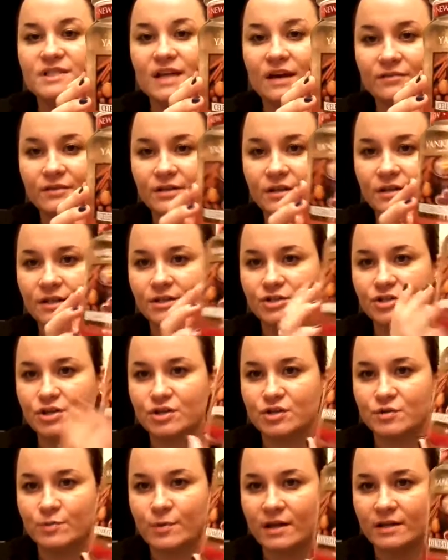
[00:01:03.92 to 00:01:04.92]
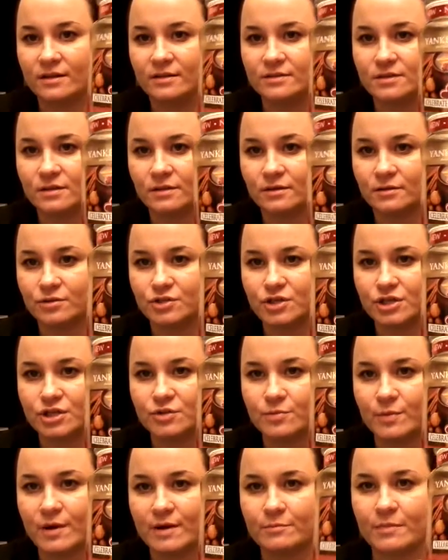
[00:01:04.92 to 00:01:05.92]
definitely gingerbread. There's a little
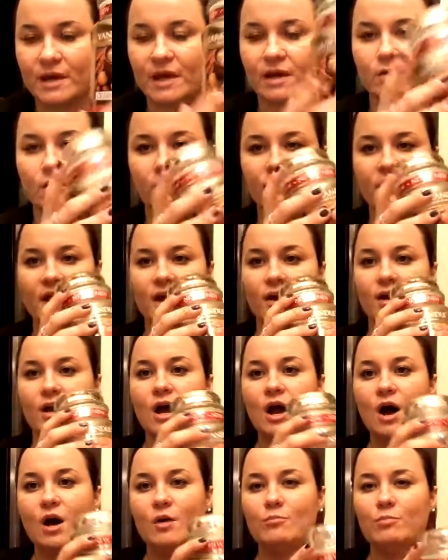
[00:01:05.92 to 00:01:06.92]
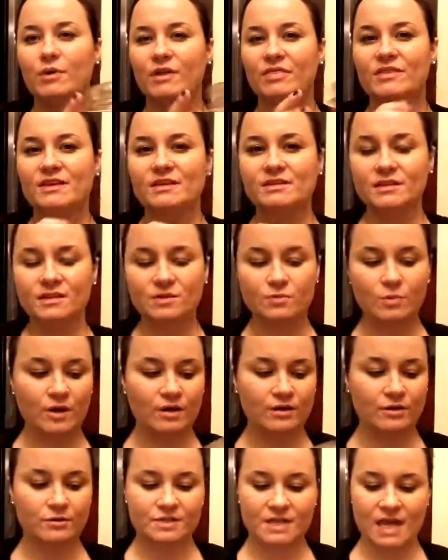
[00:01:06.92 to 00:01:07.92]
gingerbread man on there. But this is one
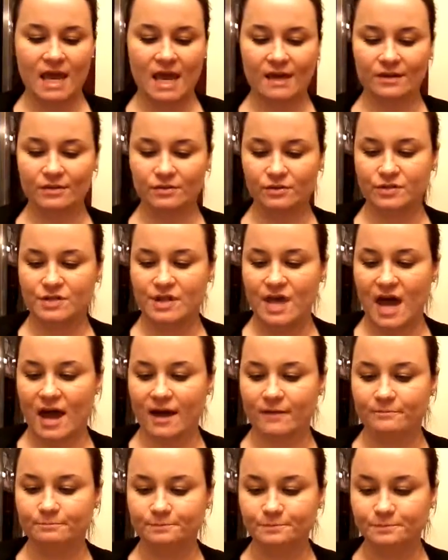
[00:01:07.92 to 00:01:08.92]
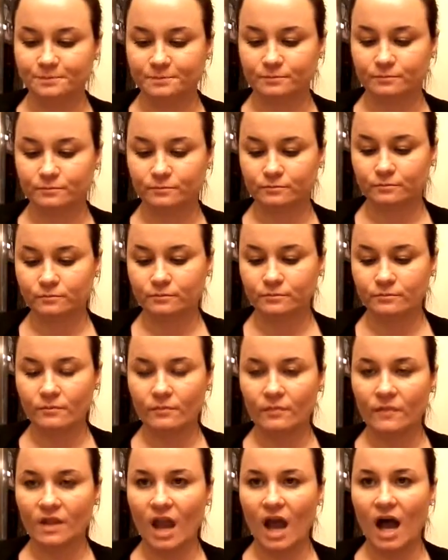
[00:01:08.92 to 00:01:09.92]
of those candles that
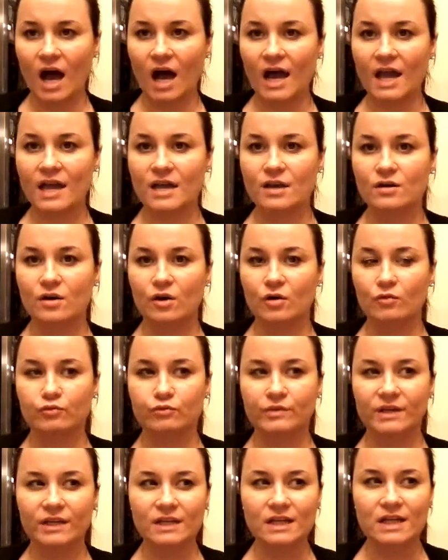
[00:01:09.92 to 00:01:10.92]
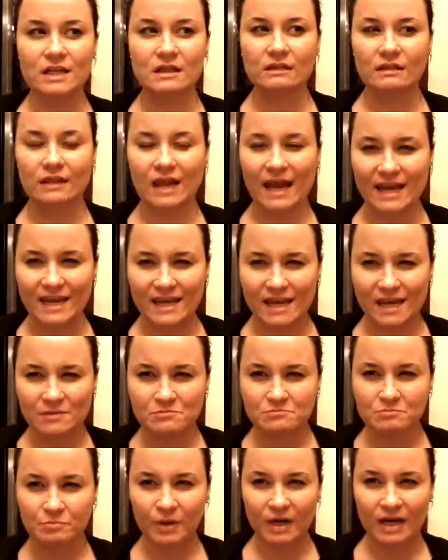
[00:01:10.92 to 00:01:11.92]
I really like
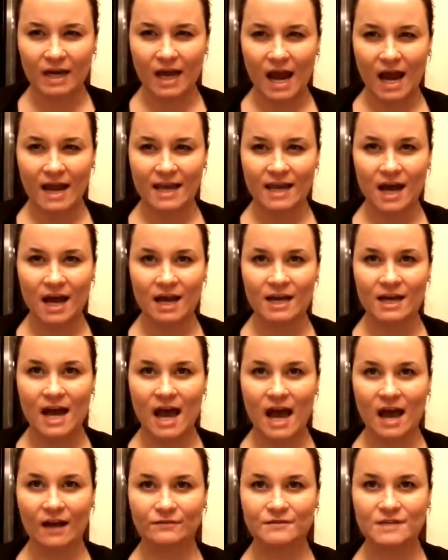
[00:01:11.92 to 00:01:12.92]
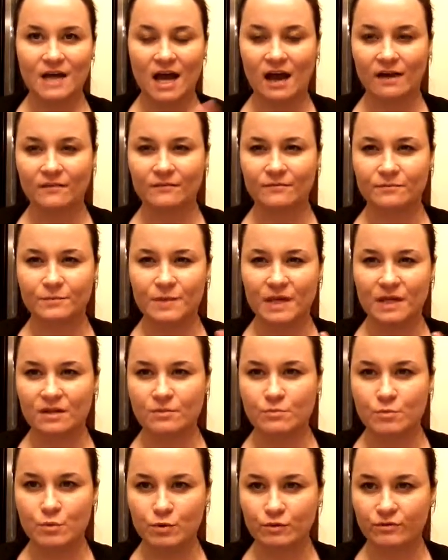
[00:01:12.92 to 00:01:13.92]
it, but I kind of have to be in
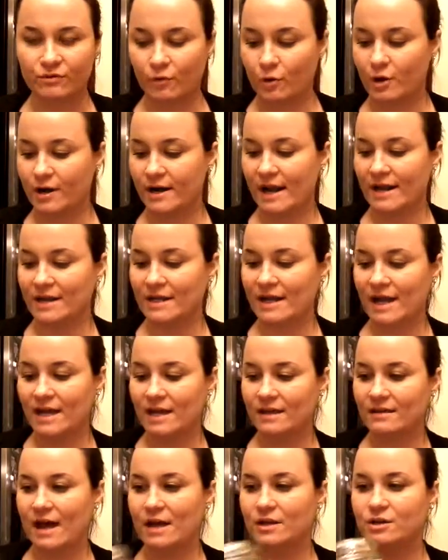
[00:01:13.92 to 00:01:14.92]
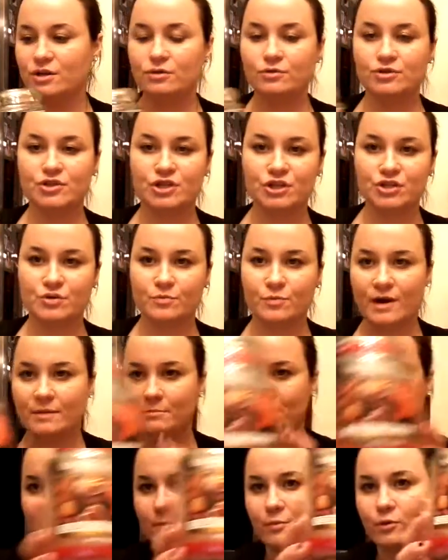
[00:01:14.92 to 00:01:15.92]
the mood for it. And getting that new
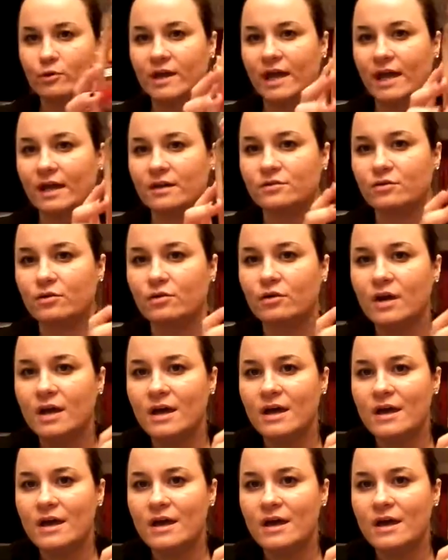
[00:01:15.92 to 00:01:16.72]
gingerbread maple candle,